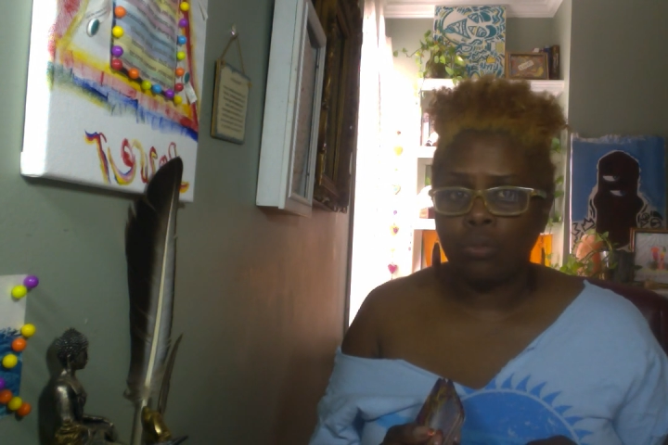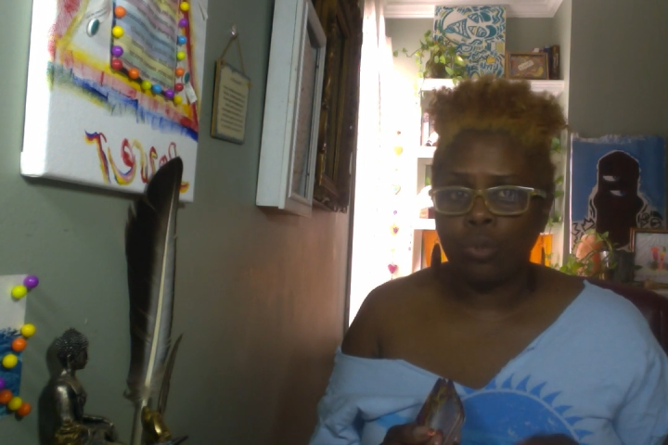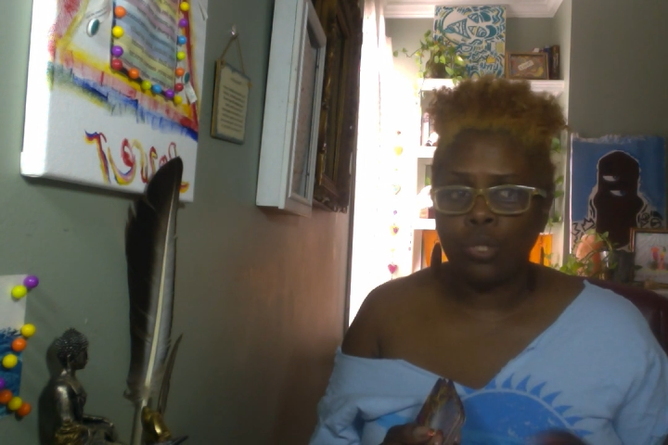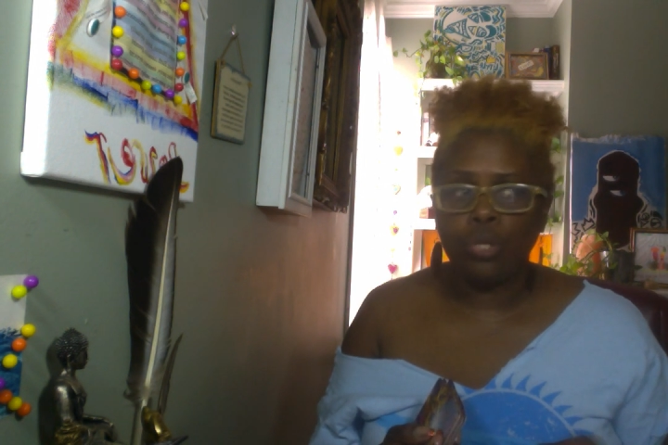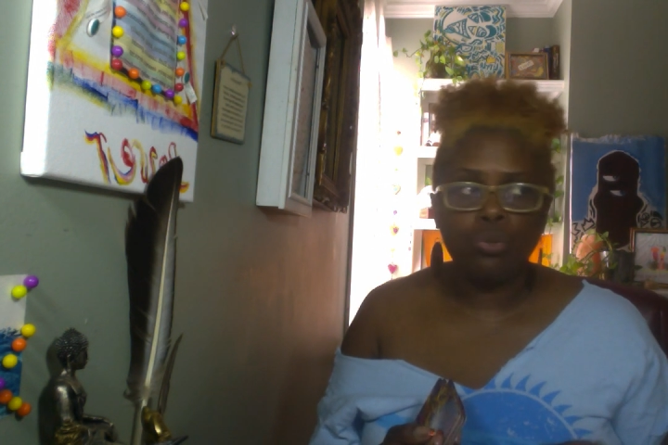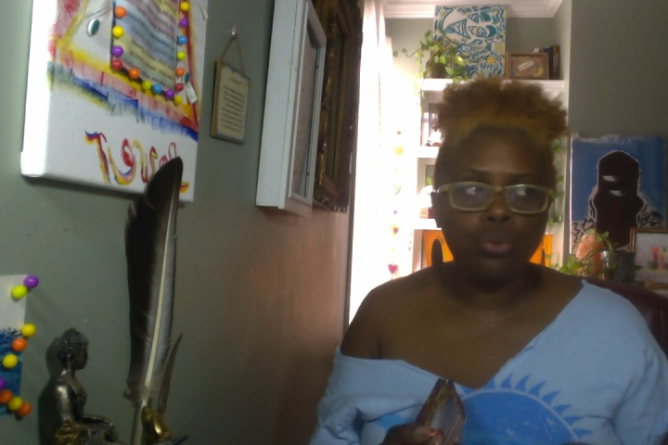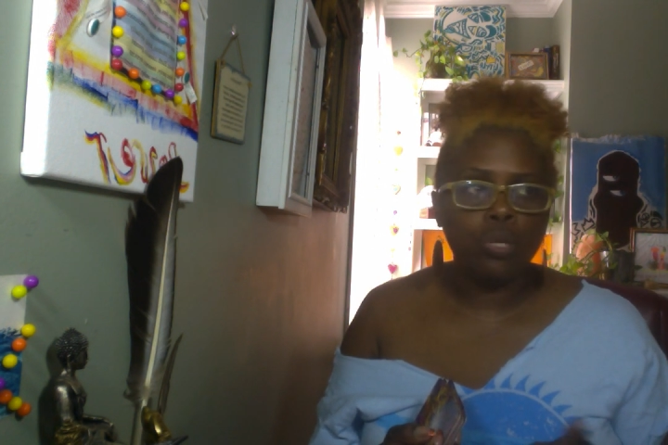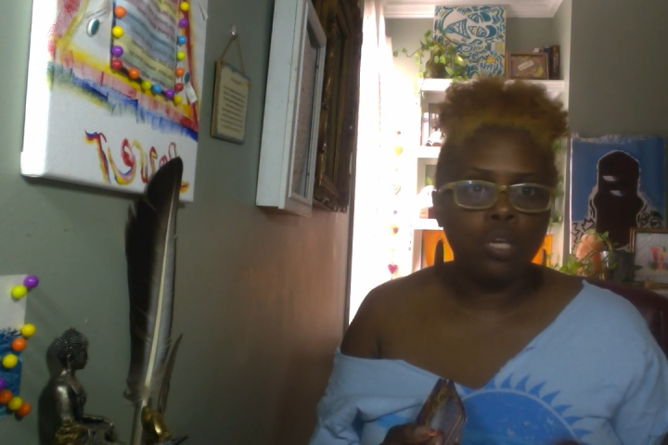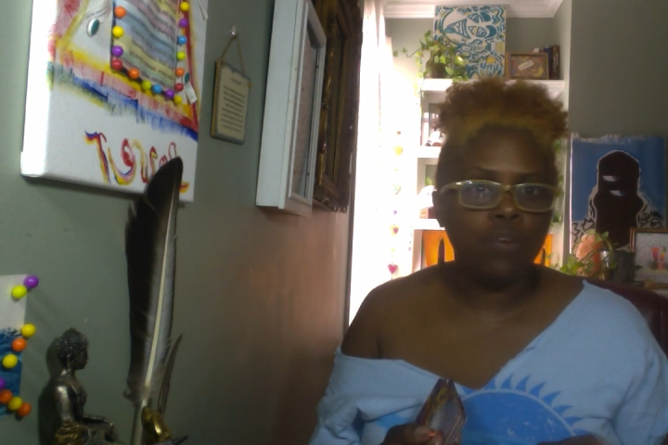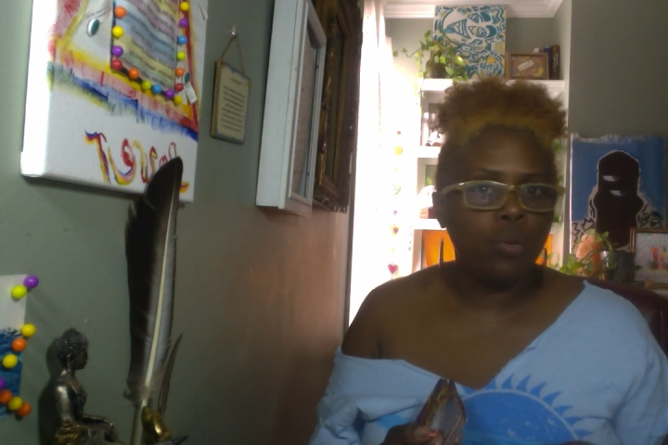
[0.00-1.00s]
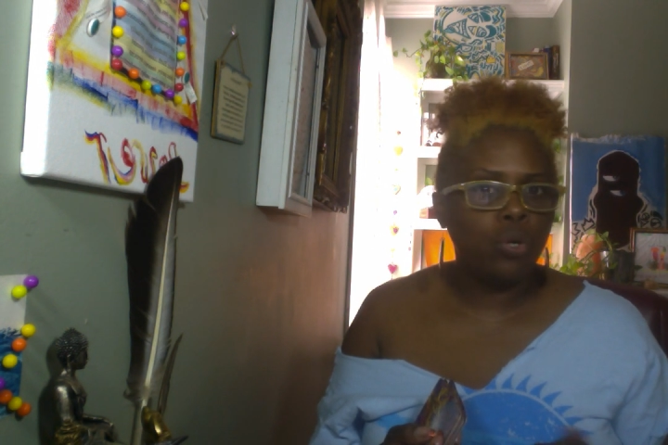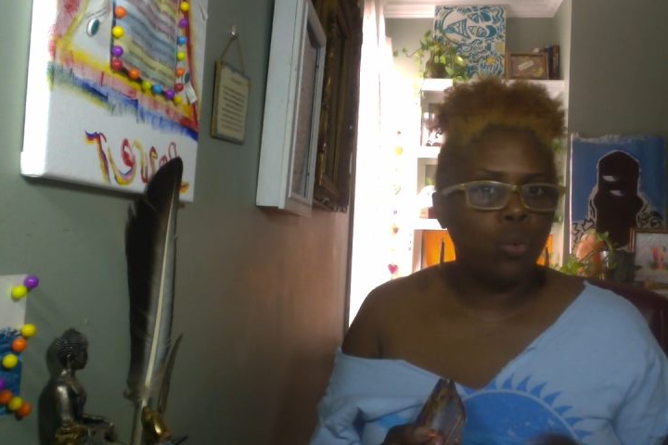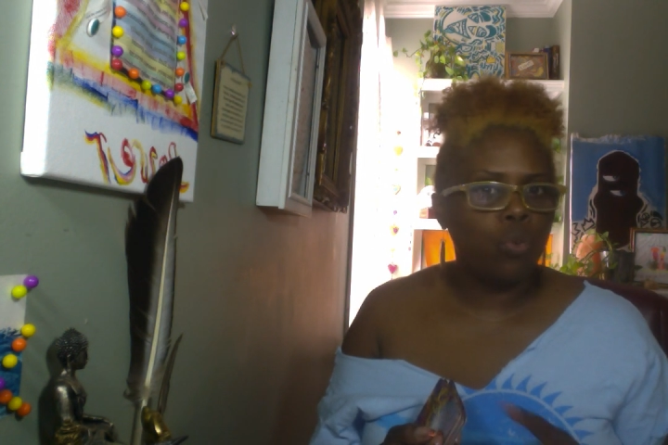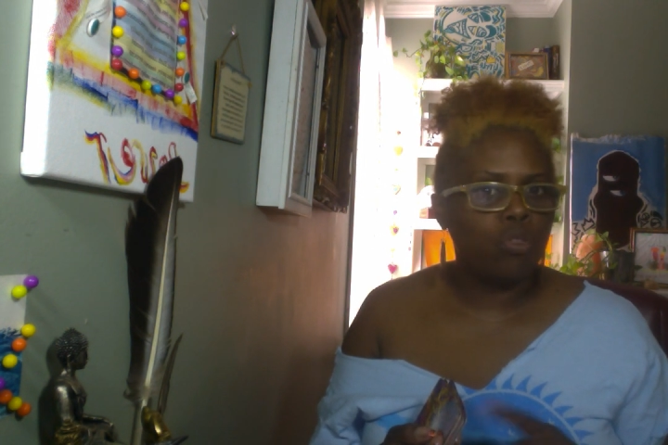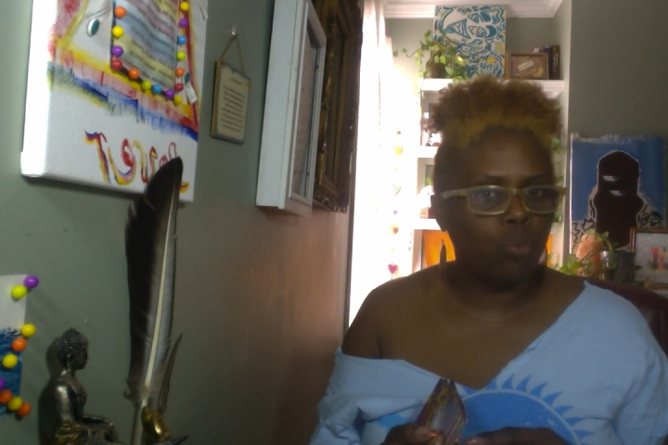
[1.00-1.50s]
What do you do even when no
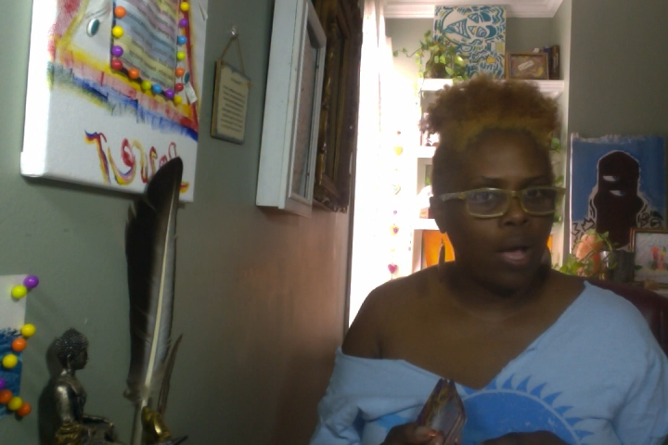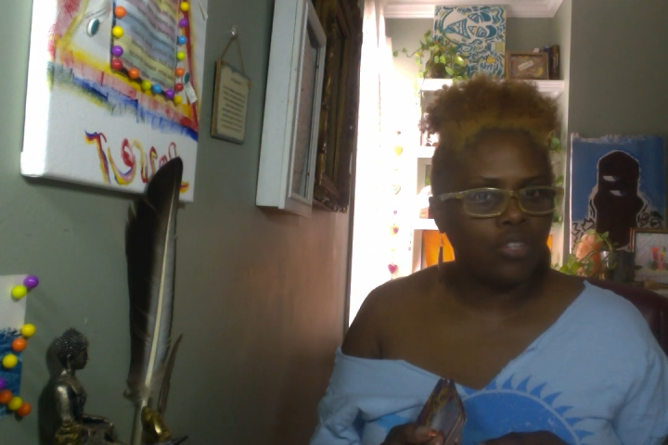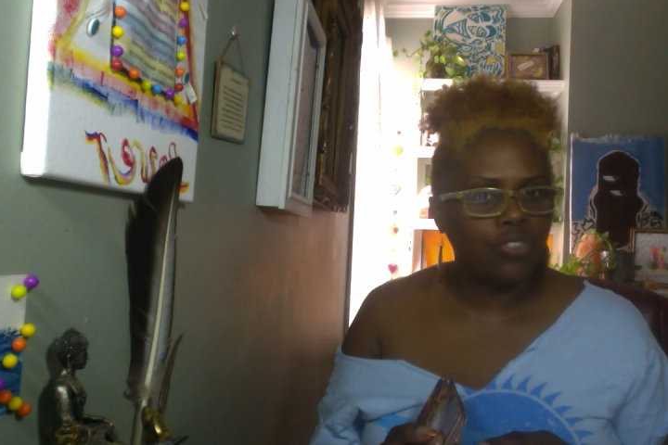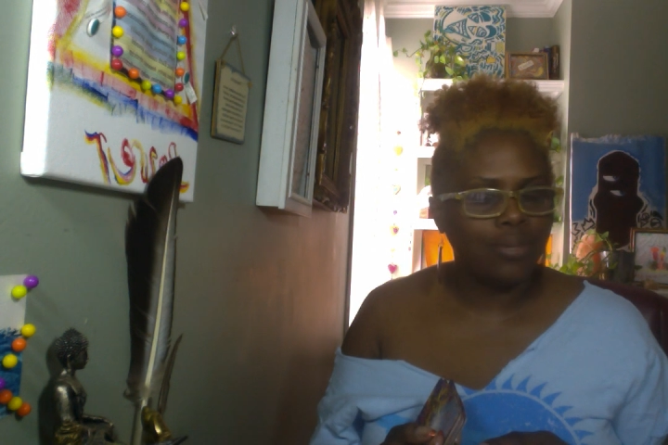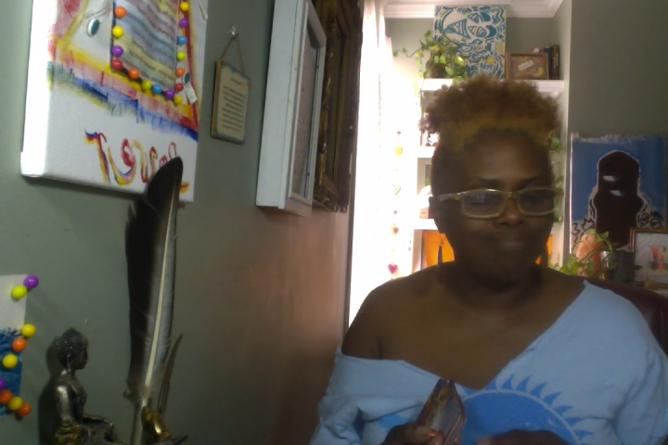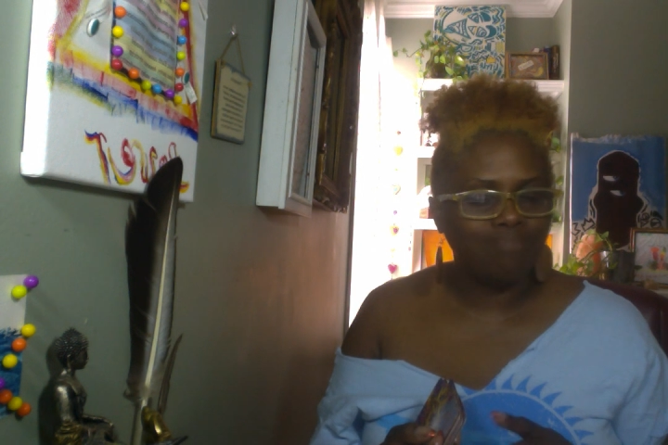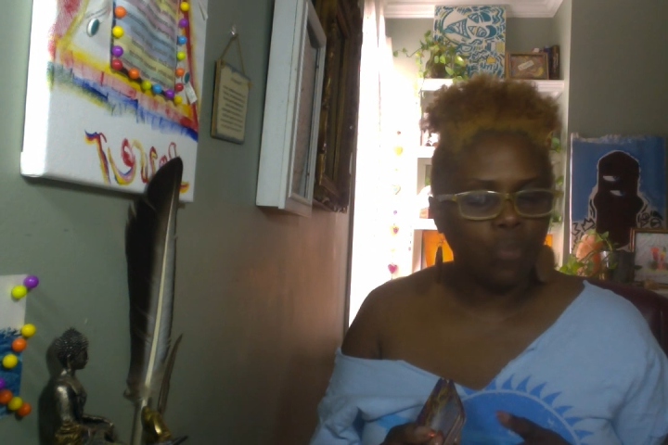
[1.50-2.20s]
one's watching?